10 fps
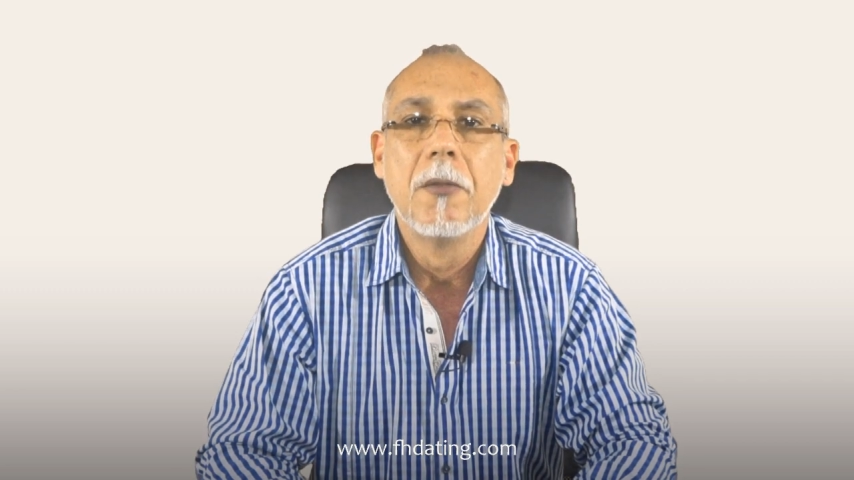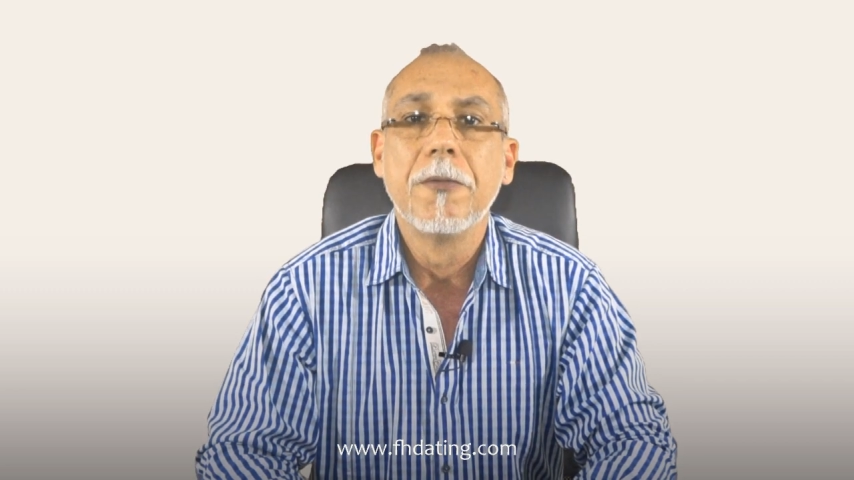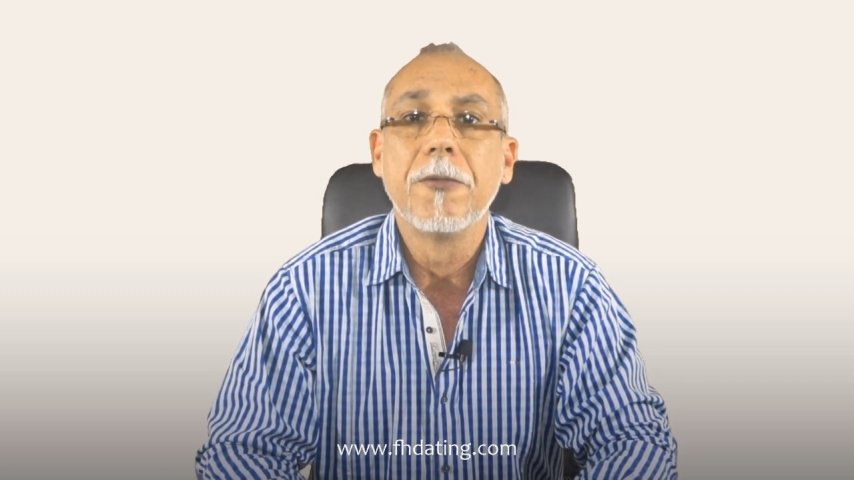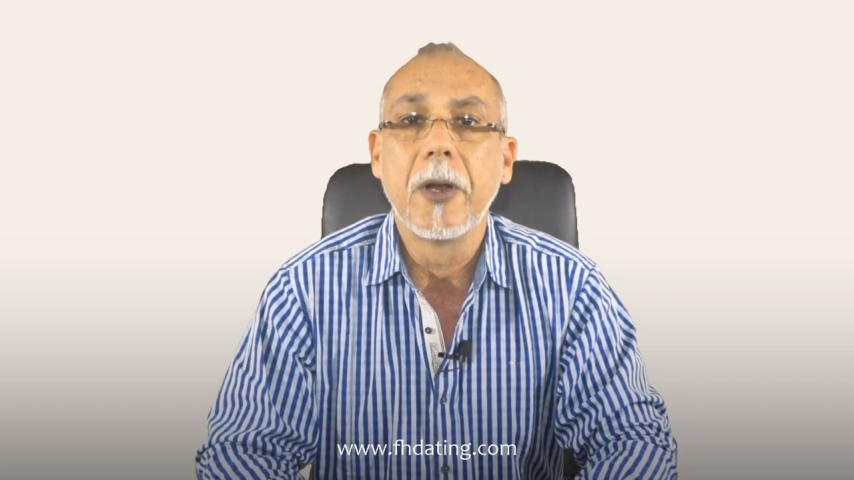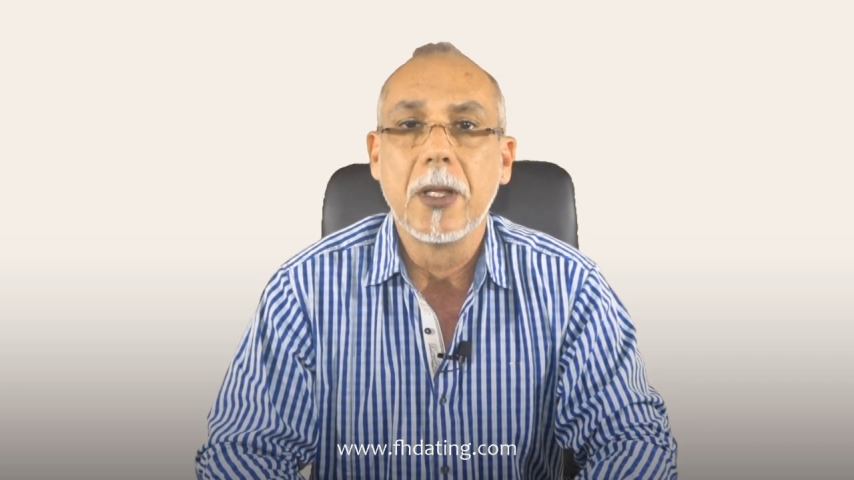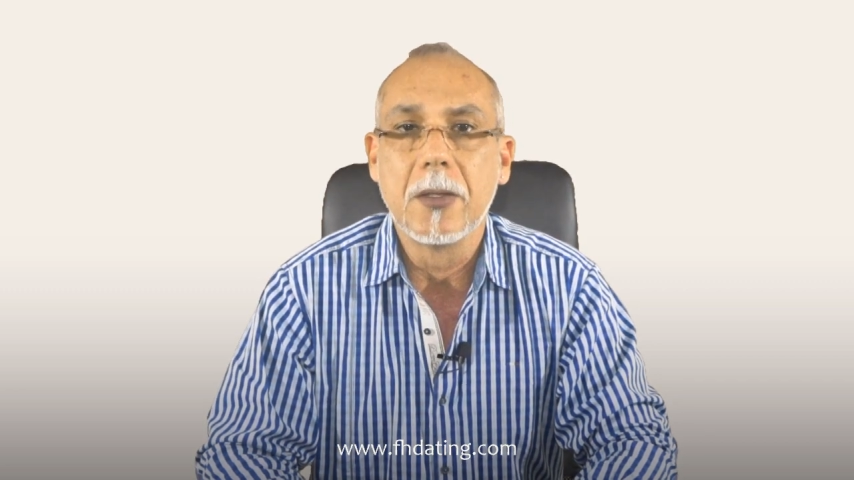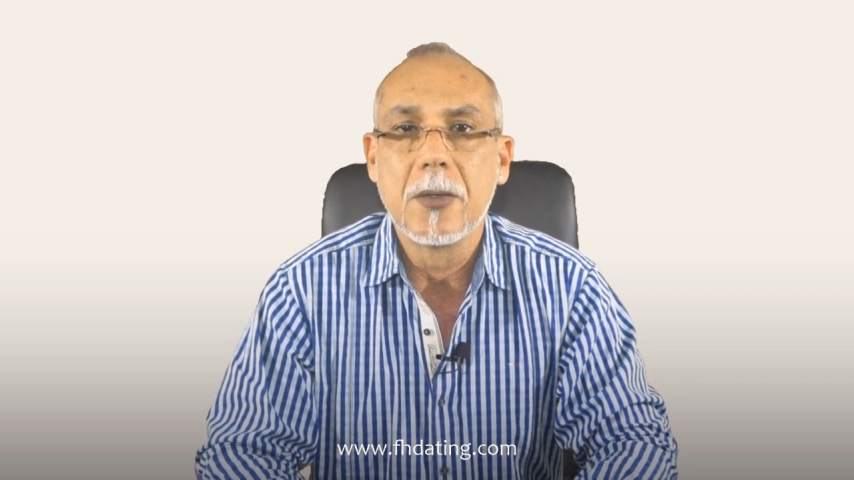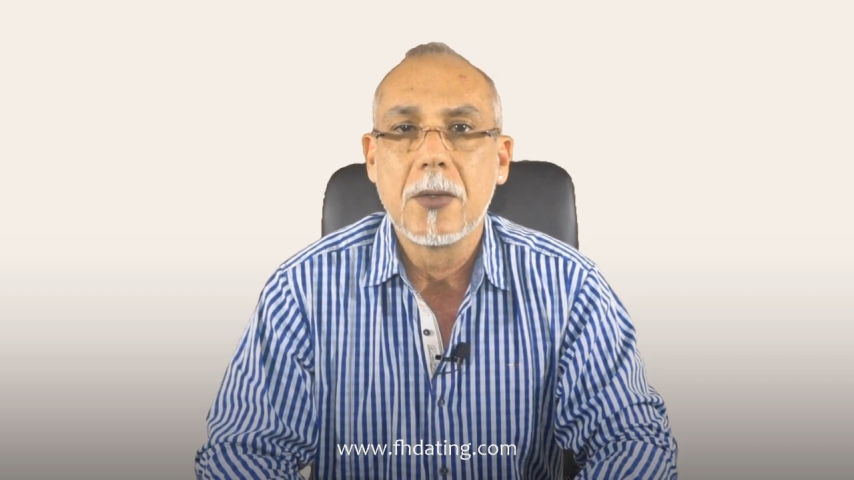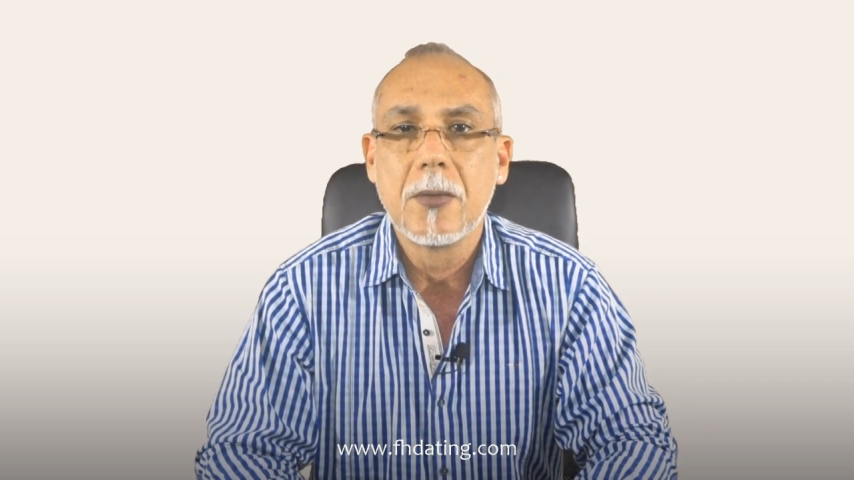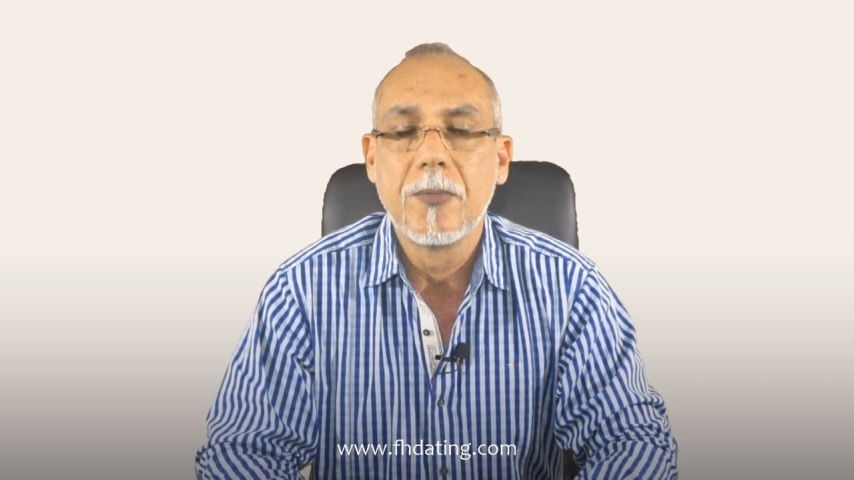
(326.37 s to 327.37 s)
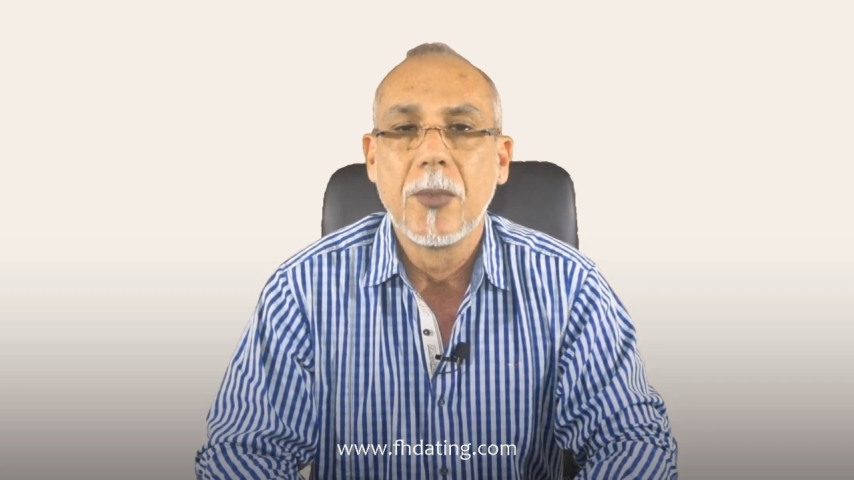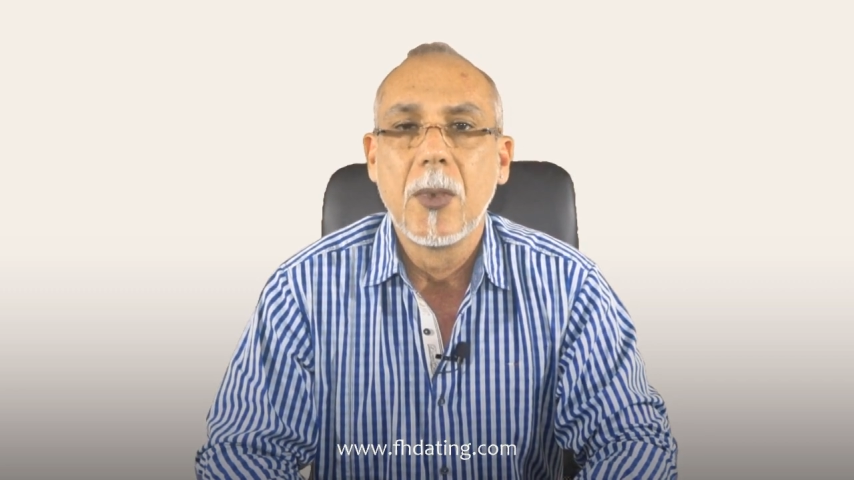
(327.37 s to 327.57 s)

friends.